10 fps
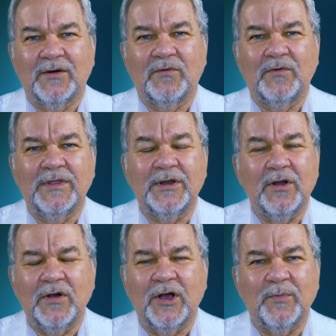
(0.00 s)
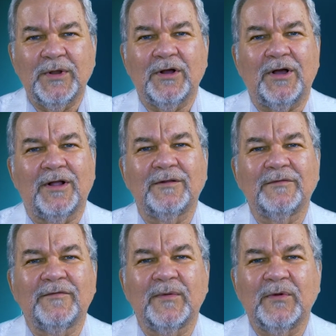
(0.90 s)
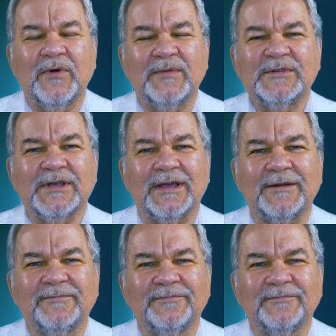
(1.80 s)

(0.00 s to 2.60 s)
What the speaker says: with no help at all from the website.